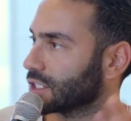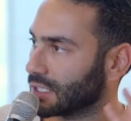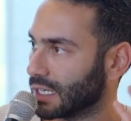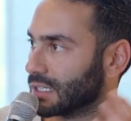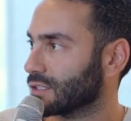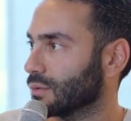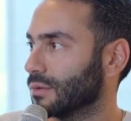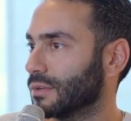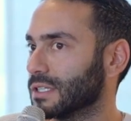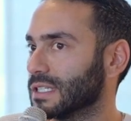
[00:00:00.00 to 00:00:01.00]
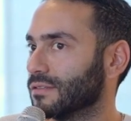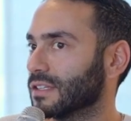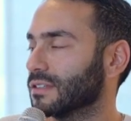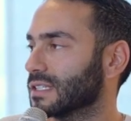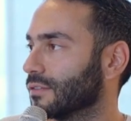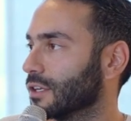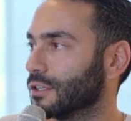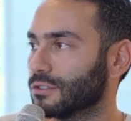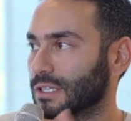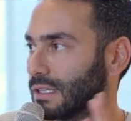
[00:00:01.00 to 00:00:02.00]
The latest one we received
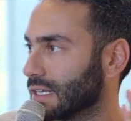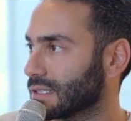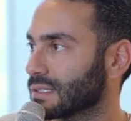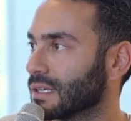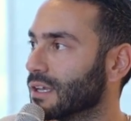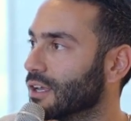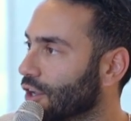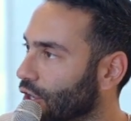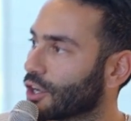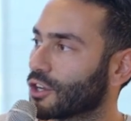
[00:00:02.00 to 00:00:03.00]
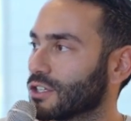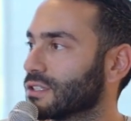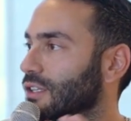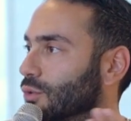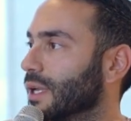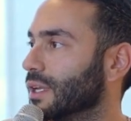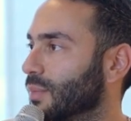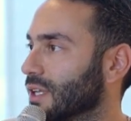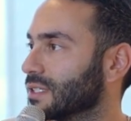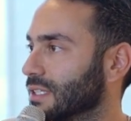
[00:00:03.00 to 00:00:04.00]
700, and that's across the 20
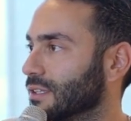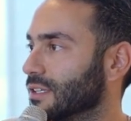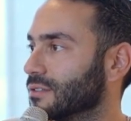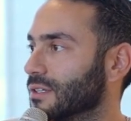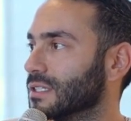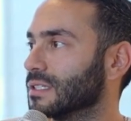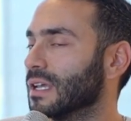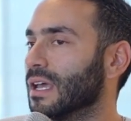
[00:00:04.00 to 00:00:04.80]
plus industries.